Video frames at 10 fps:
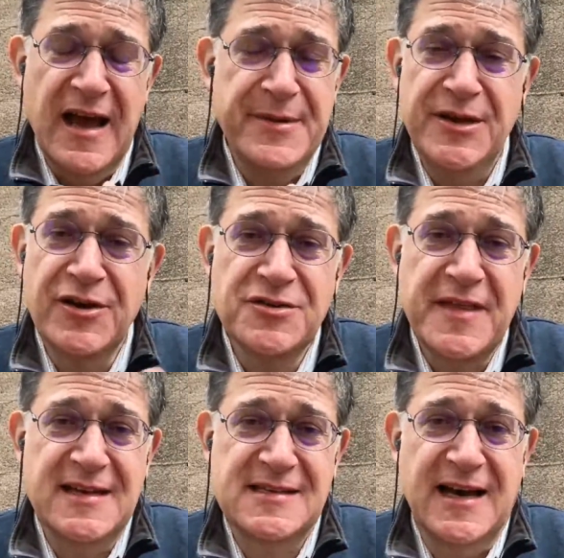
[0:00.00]
But you can do
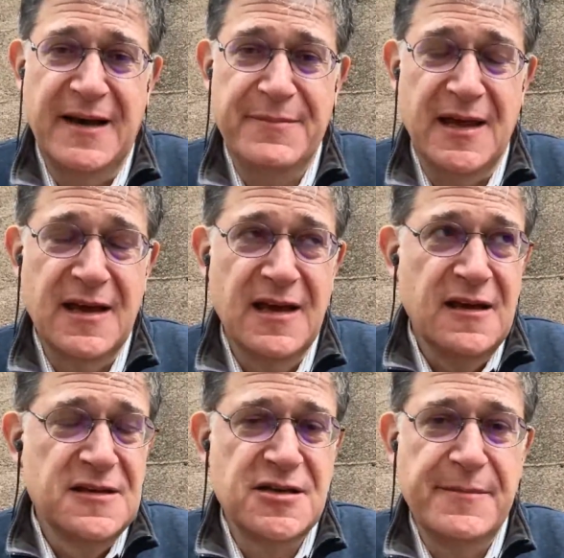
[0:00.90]
that as a hobby.
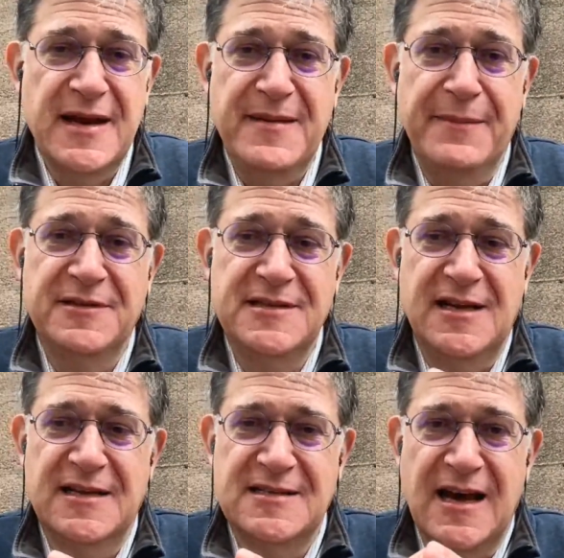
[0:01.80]
So many people did
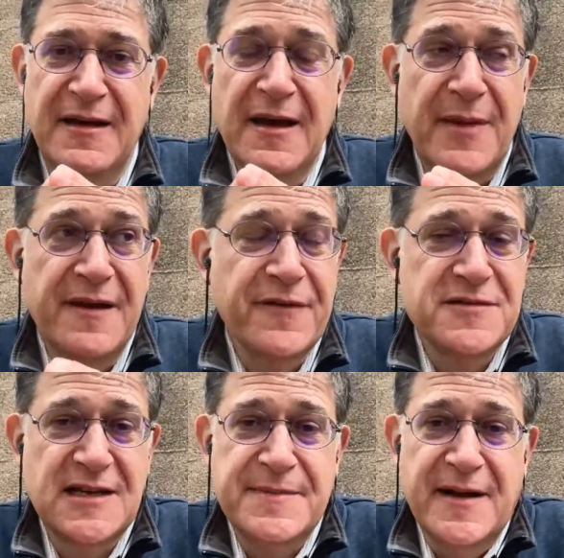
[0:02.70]
it as a hobby. My
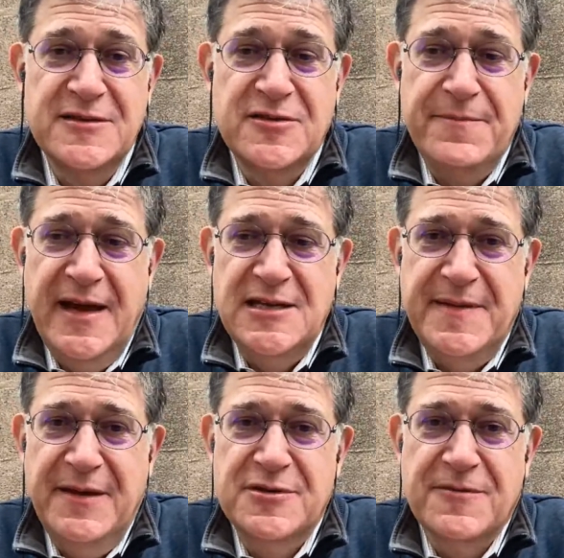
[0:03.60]
first experience with
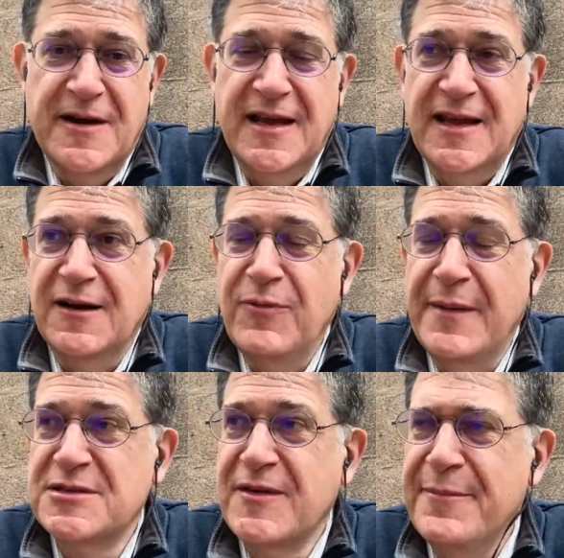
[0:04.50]
PHP was writing like a
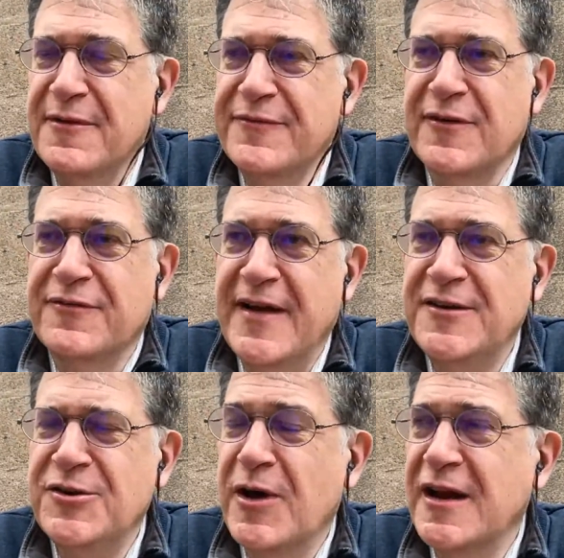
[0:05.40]
web scraper for a
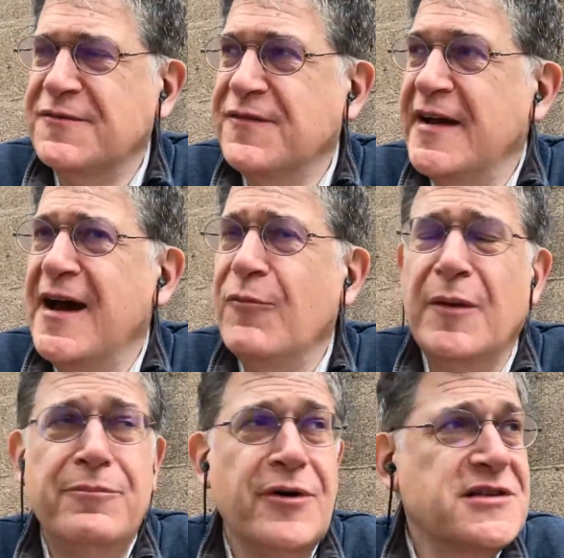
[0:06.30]
friend who wanted to find out
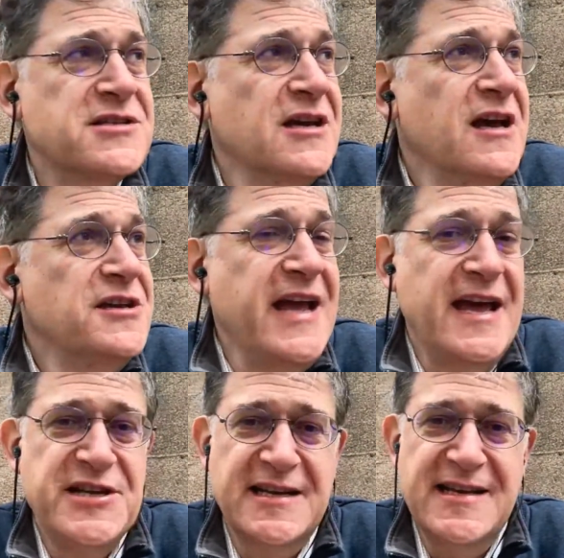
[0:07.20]
what books she
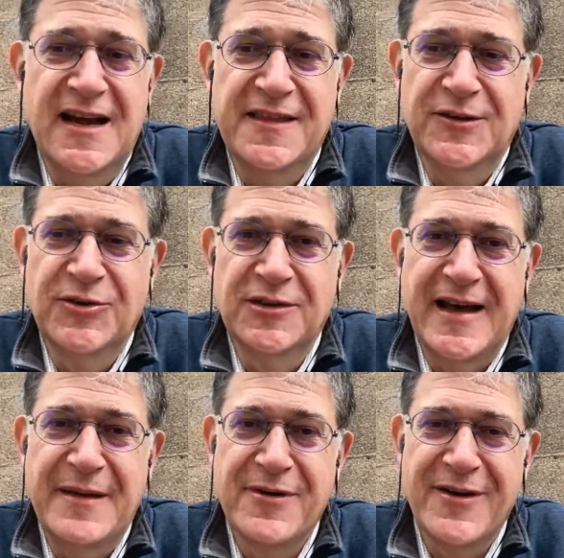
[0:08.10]
had checked out at the local
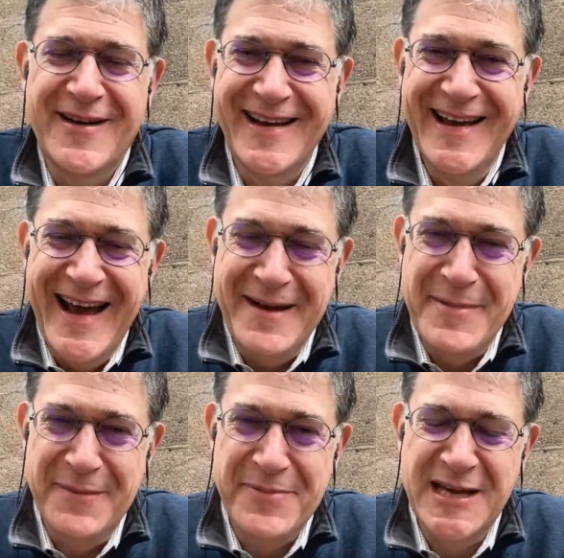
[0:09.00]
library, and I
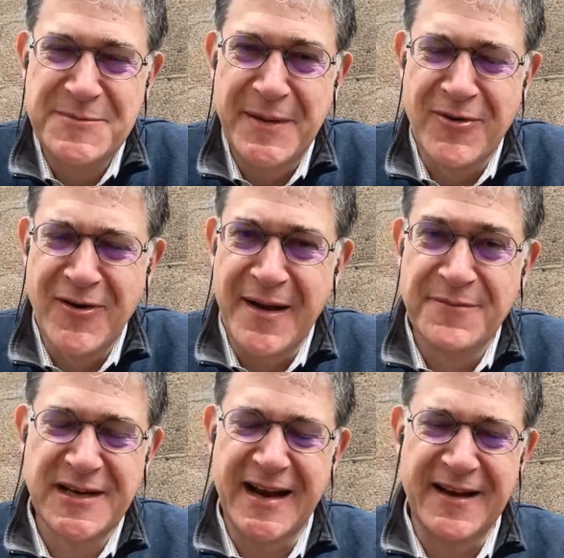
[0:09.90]
made a PHP
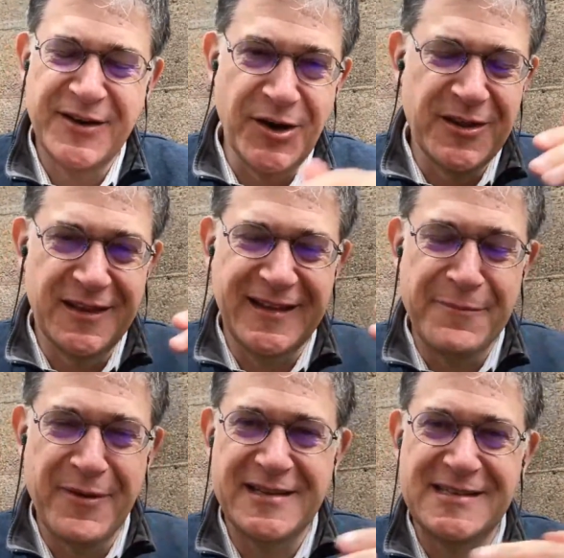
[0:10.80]
program to kind of go to the
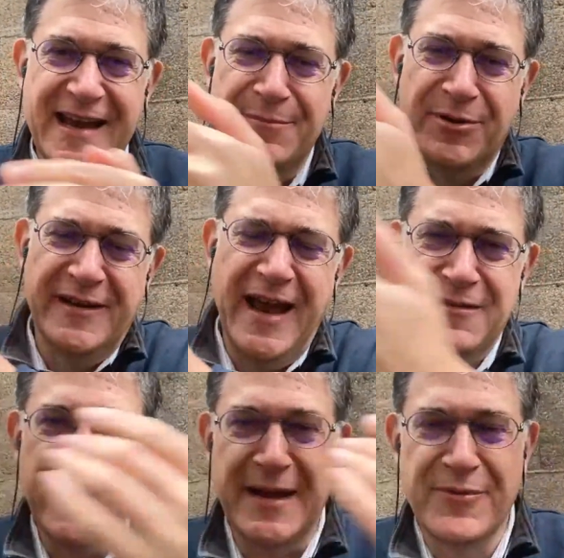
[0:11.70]
library site and pull it out
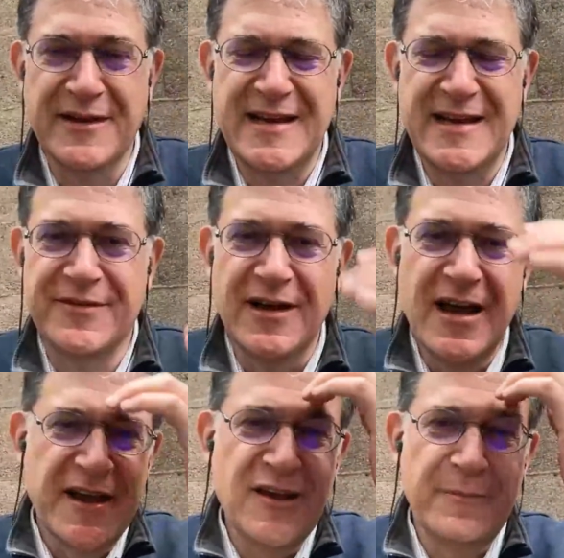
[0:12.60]
and make a print out for.
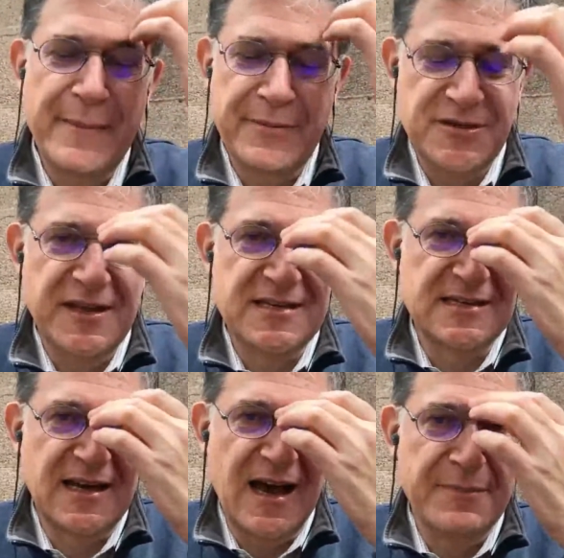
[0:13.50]
People do this as
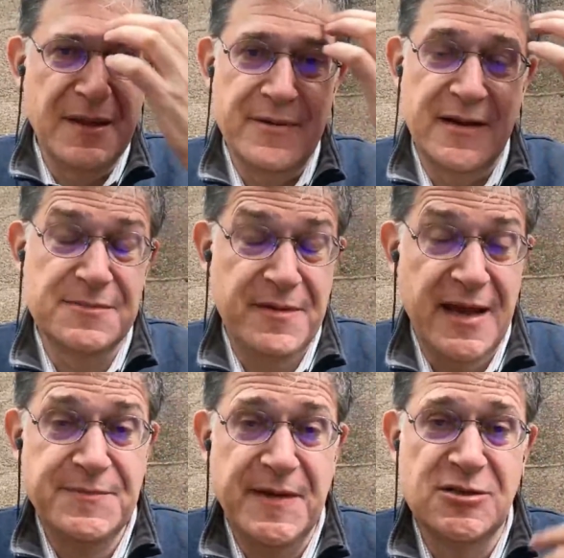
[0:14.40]
a hobby because
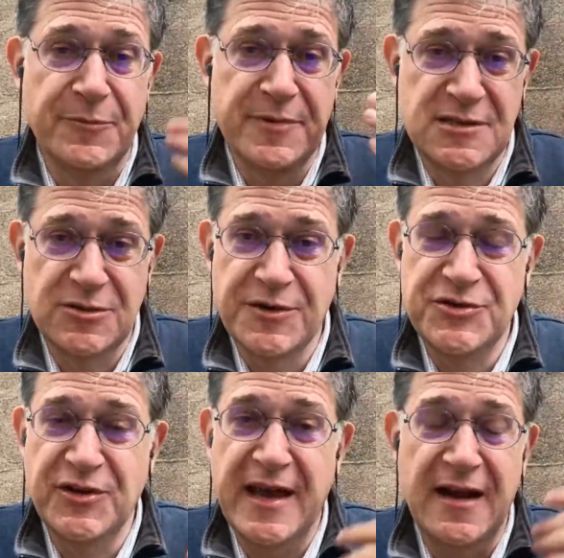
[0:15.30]
PHP is open source.
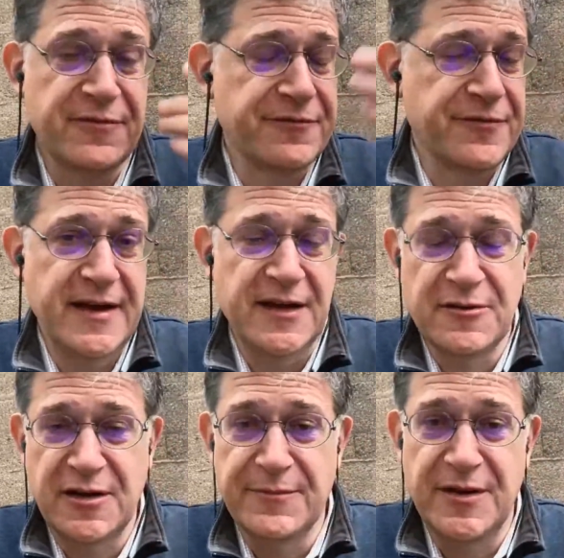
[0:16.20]
You can get it for free on
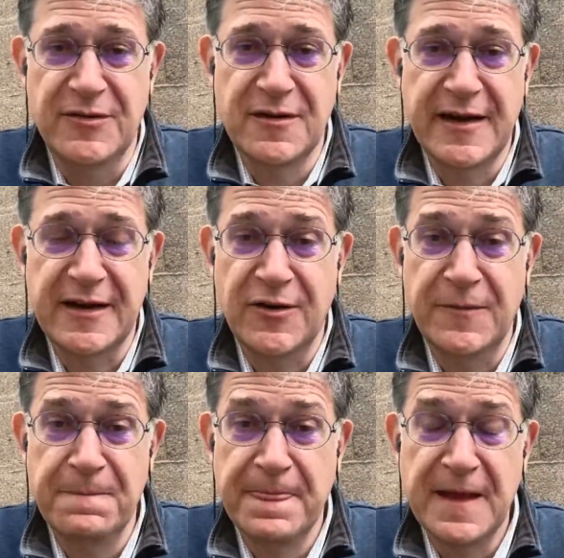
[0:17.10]
your computer at
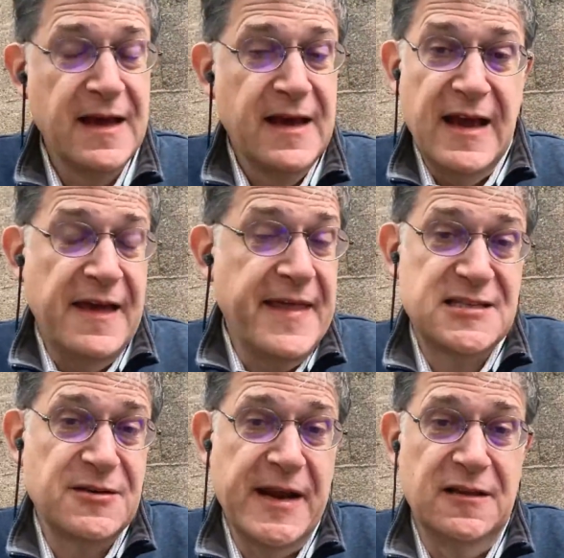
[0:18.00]
home, and that's
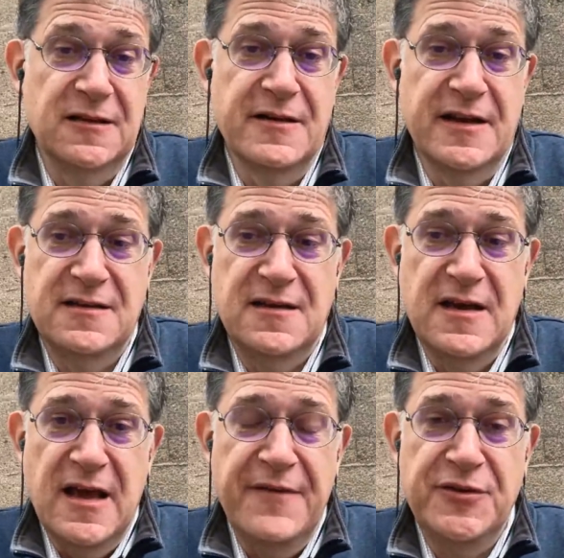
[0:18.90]
the way to learn it.
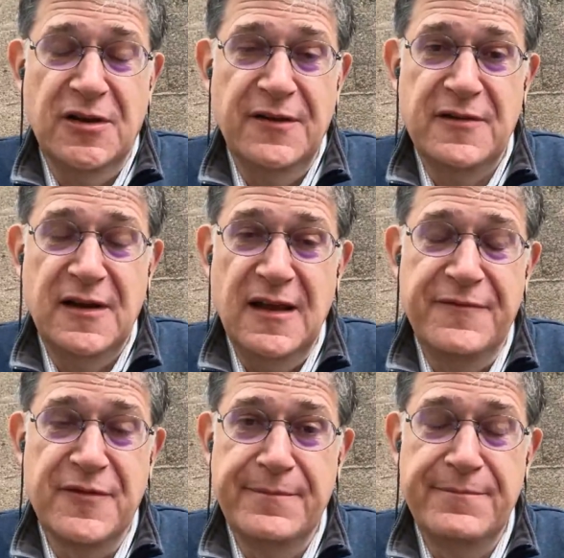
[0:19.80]
If
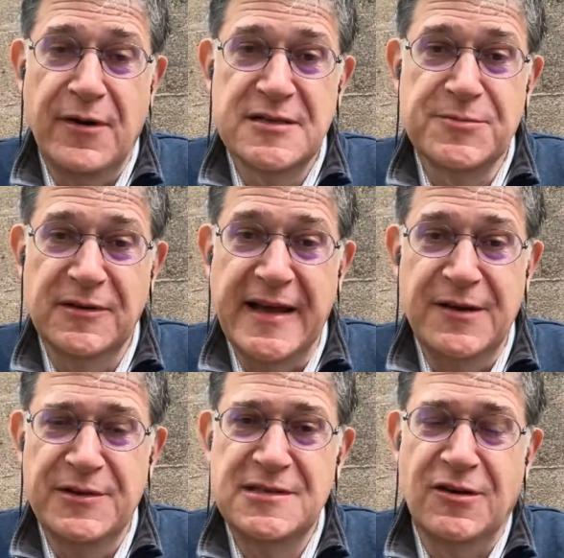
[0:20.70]
your boss won't let
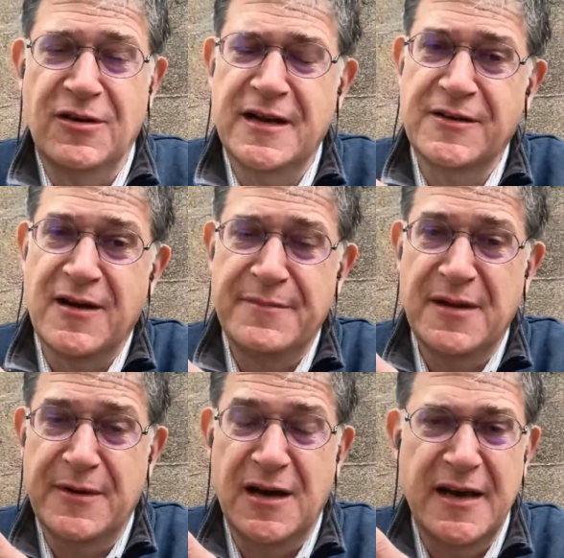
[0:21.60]
you install it on your
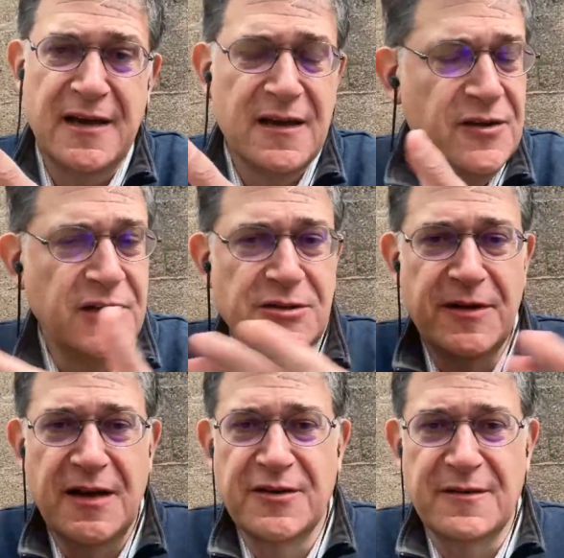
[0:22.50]
IBM i, you can do
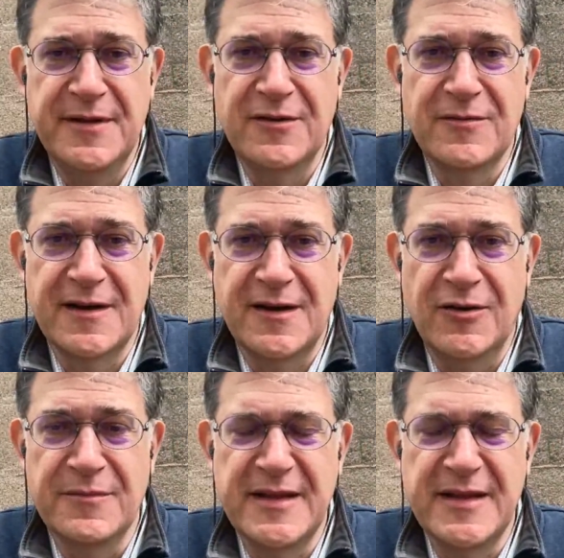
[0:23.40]
it on your computer at home.